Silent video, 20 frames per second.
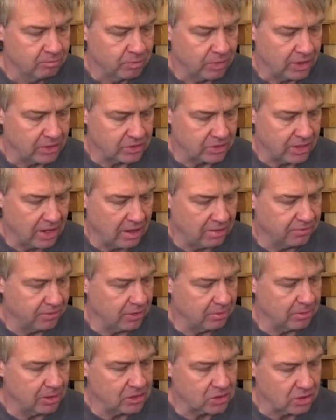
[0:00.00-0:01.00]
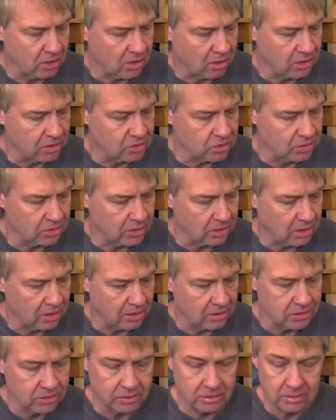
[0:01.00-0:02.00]
As the diaphragm gets larger and
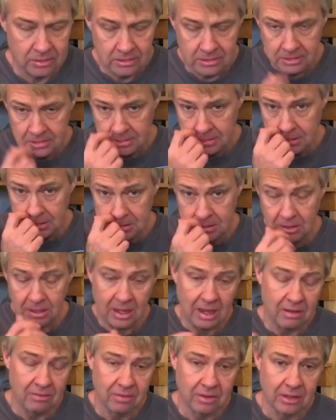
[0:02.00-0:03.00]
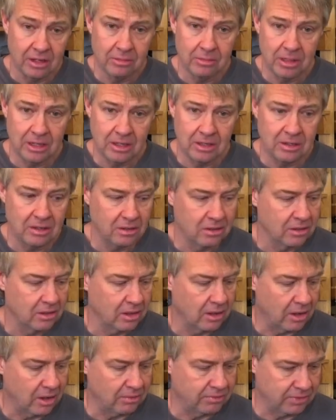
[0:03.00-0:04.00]
larger, it's going to have limited
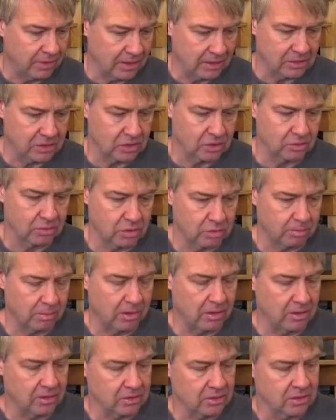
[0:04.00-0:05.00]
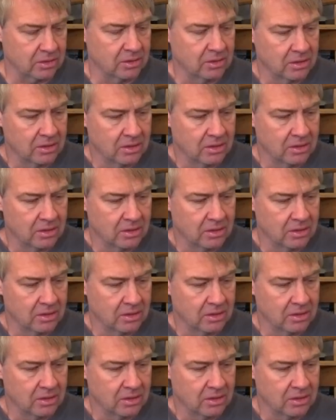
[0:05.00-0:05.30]
off axis response.